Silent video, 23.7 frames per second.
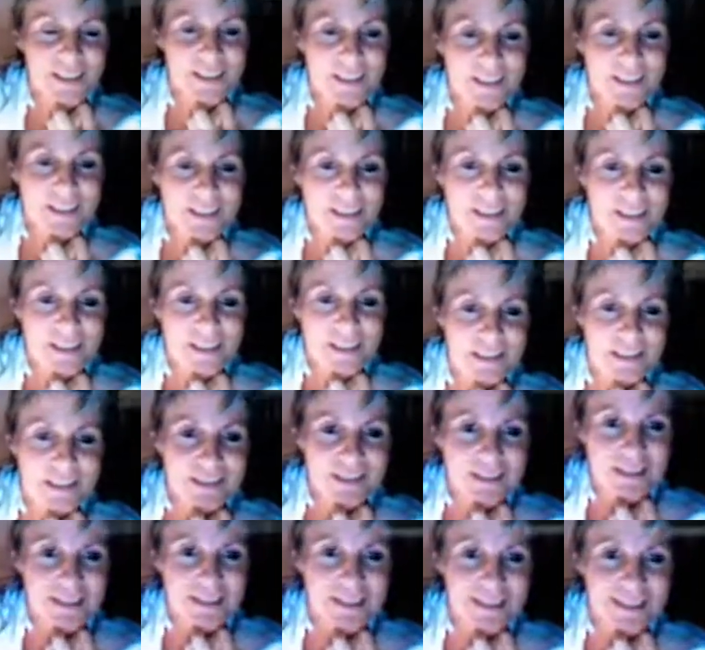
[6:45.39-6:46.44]
Yes, so
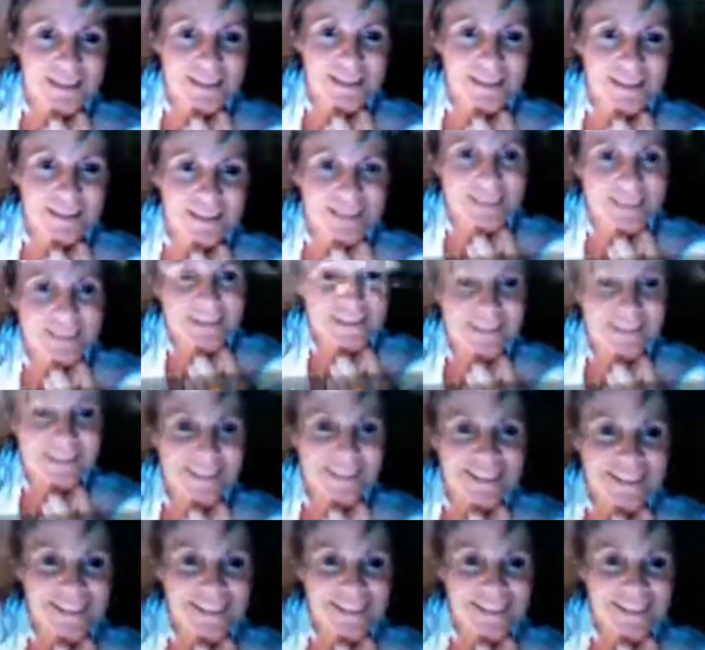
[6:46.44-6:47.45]
you can summarize it